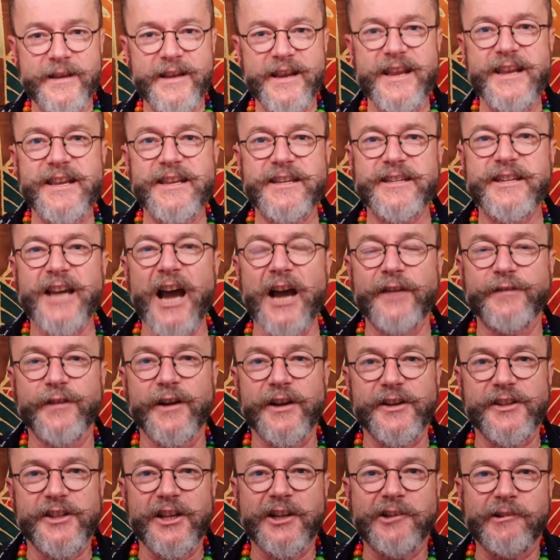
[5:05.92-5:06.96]
he
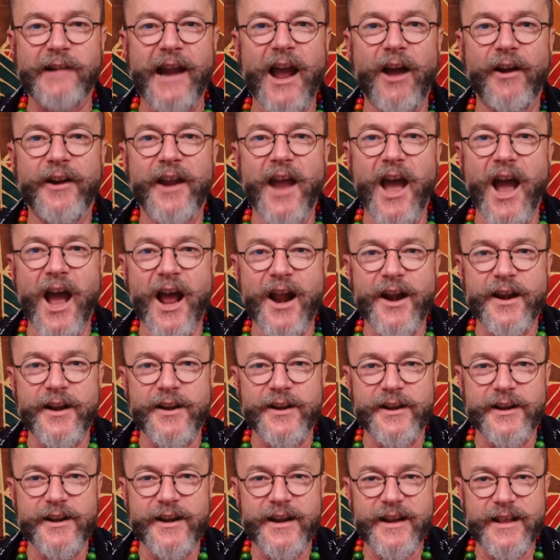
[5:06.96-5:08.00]
covered the ground
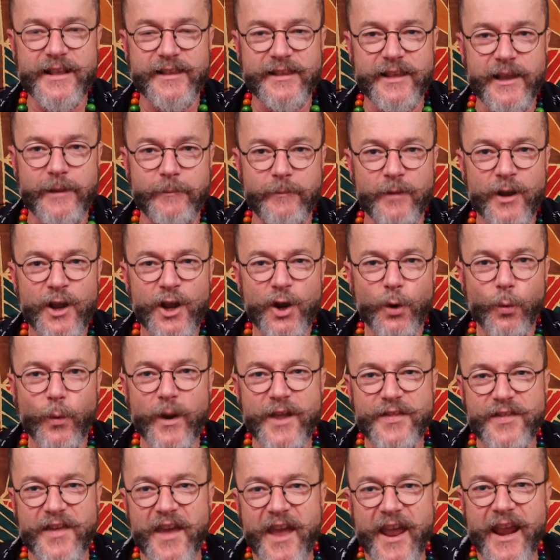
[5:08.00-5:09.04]
underneath him
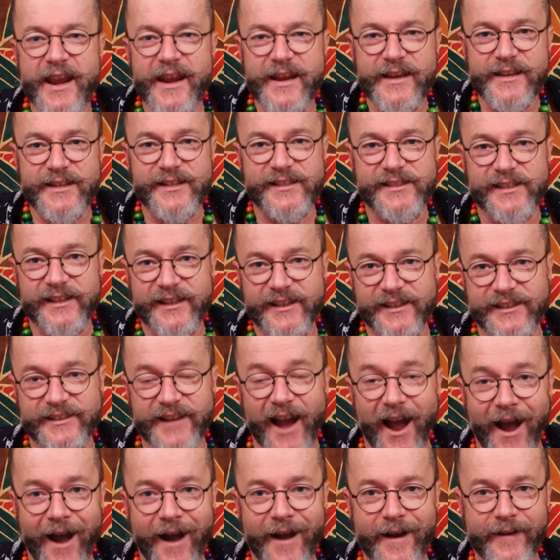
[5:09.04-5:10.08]
with his
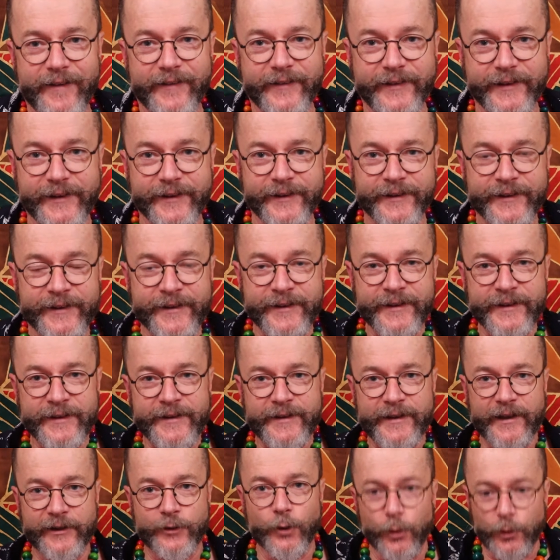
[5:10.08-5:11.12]
dung.
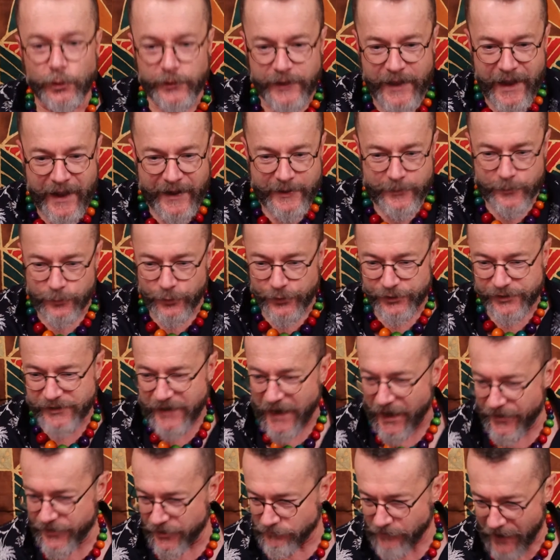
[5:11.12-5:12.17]
And all the animals
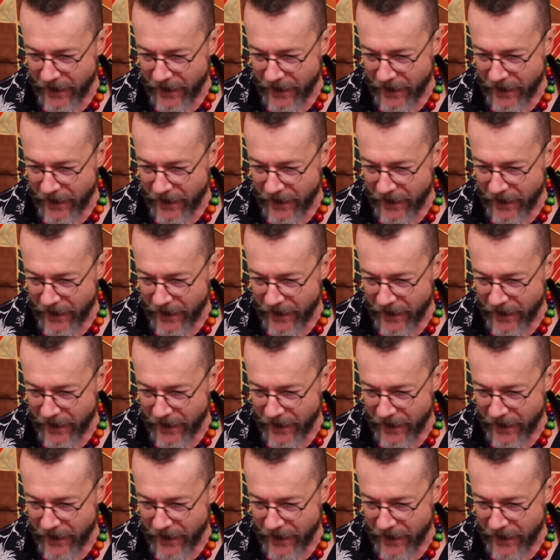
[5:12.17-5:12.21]
gathered